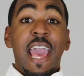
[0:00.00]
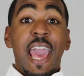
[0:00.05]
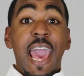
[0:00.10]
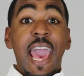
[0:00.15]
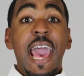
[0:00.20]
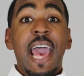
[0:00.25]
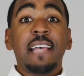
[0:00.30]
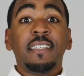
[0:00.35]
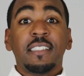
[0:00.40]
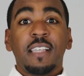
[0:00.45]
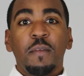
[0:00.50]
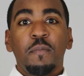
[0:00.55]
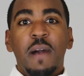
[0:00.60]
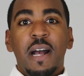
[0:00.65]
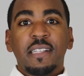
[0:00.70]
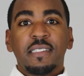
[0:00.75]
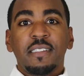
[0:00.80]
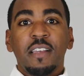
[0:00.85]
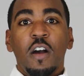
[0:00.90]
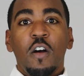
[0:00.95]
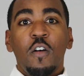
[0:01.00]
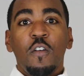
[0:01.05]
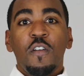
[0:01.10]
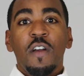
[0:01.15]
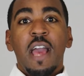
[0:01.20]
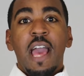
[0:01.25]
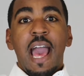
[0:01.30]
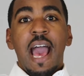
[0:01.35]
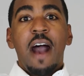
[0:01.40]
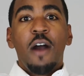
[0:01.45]
asking myself,
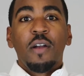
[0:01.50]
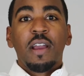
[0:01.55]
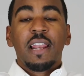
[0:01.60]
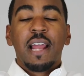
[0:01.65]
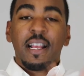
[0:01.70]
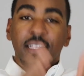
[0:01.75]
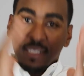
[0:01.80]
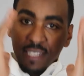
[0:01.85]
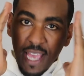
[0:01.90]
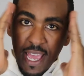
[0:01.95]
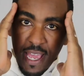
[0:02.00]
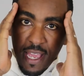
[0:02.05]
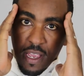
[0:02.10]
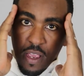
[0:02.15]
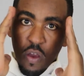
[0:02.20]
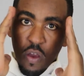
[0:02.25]
how can I take